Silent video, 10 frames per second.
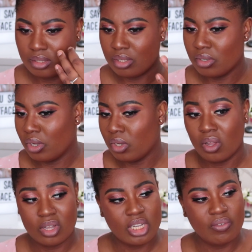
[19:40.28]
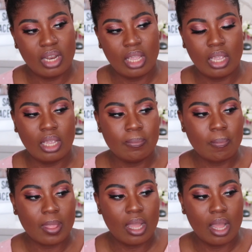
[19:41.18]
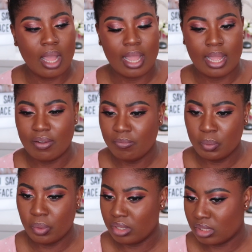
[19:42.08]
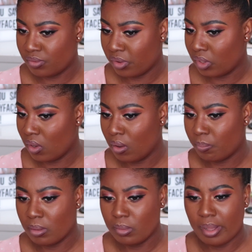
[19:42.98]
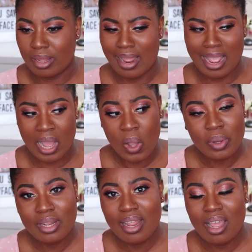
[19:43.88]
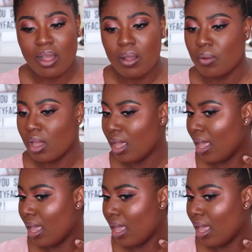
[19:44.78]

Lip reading: you know, longevity, I haven't been wearing this very long, probably about an hour now,